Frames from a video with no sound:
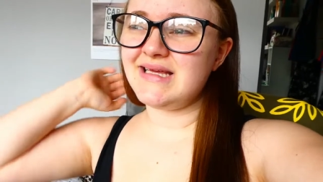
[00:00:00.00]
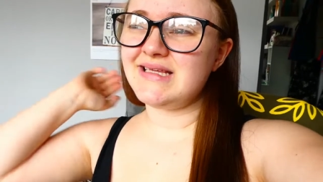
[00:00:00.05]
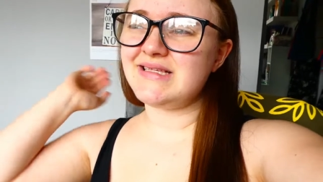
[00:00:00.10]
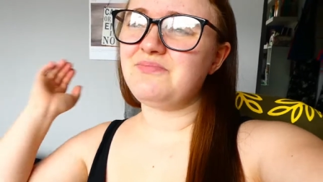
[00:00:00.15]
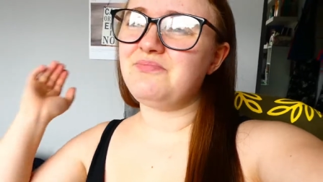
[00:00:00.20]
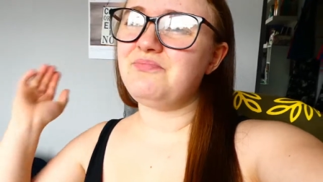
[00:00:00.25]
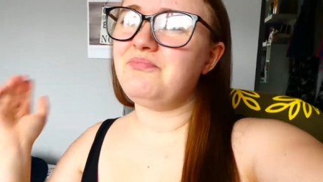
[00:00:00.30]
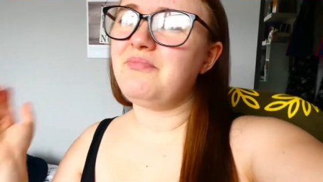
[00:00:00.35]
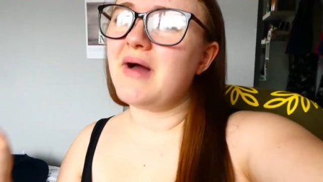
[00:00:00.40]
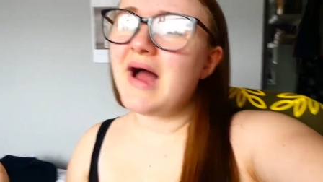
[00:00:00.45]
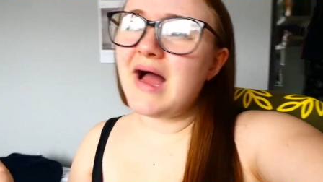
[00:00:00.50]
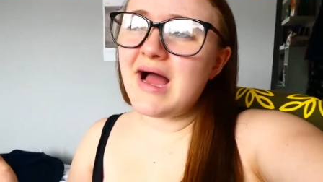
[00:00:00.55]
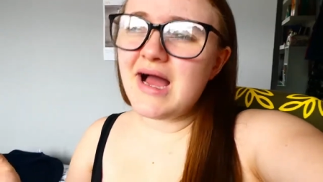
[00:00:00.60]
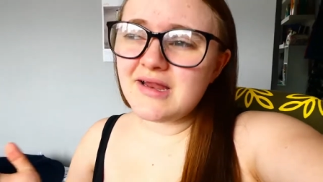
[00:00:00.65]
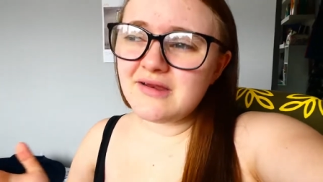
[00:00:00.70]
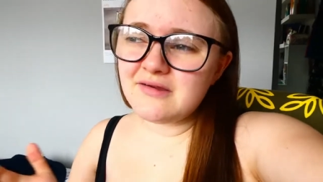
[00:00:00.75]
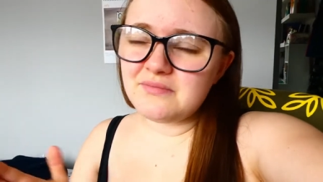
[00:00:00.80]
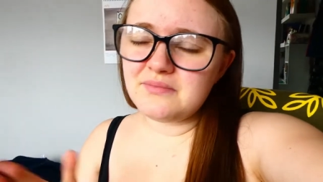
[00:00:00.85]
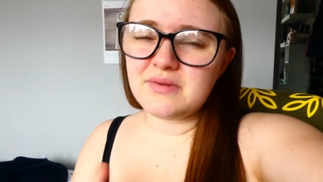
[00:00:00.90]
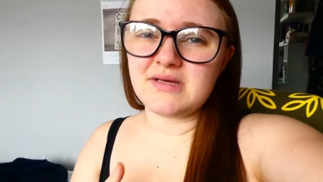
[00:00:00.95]
is
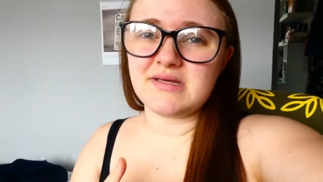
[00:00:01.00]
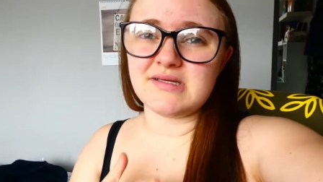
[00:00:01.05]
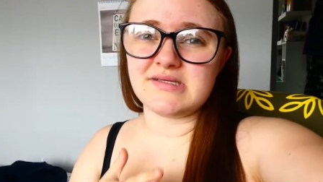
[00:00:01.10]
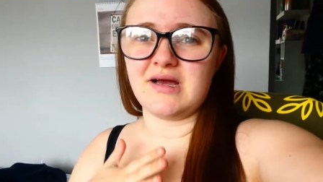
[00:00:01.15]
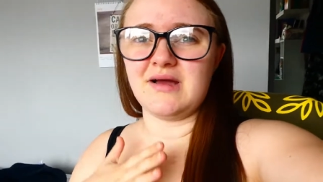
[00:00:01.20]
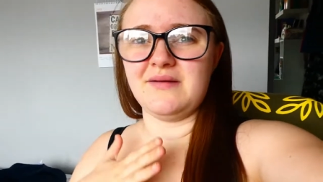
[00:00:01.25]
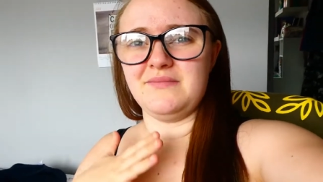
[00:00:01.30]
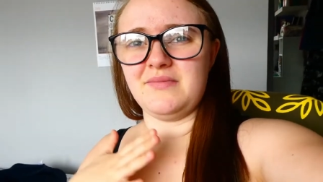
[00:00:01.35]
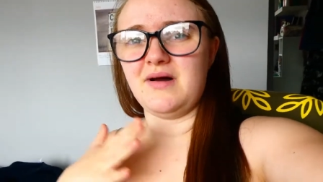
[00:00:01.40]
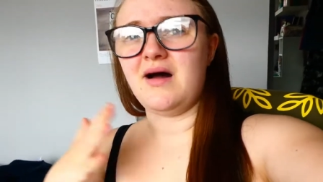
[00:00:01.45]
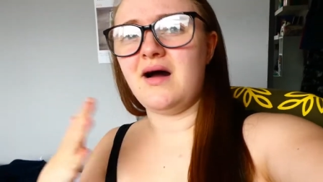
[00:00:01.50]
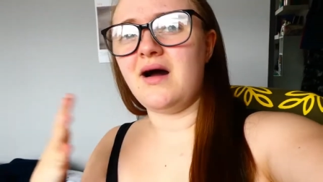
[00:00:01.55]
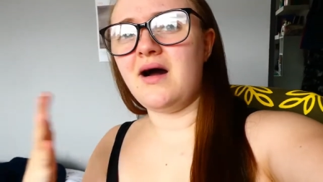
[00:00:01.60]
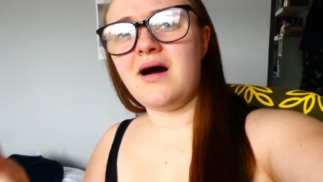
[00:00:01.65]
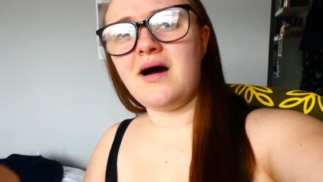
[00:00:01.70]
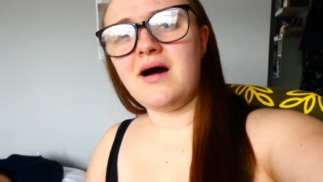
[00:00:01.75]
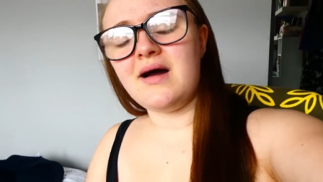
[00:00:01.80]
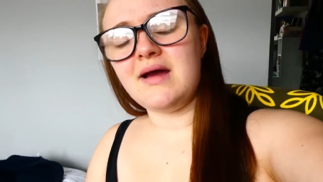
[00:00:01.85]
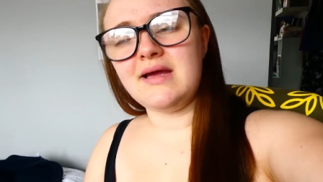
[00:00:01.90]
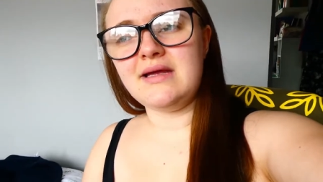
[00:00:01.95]
bad because I'm
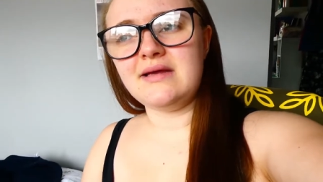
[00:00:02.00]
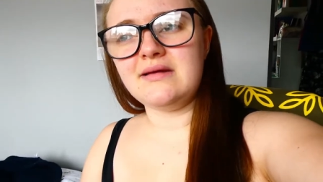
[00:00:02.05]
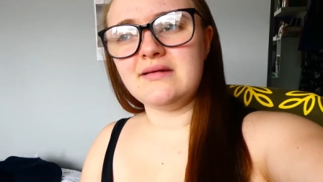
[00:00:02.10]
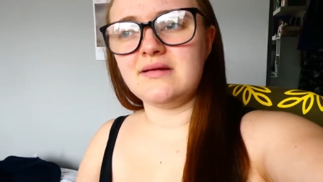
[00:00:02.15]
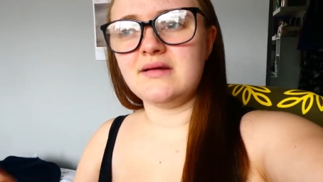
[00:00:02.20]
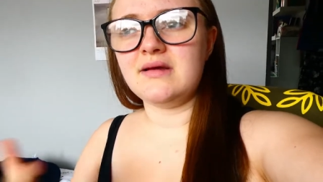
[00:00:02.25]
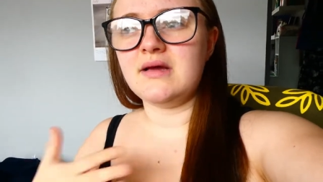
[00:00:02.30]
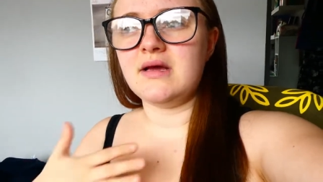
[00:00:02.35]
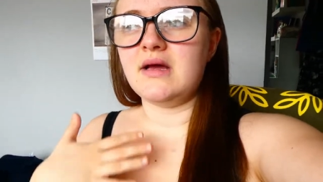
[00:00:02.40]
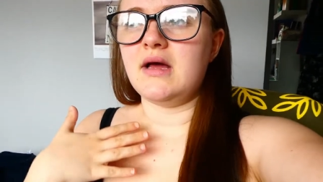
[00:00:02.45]
behind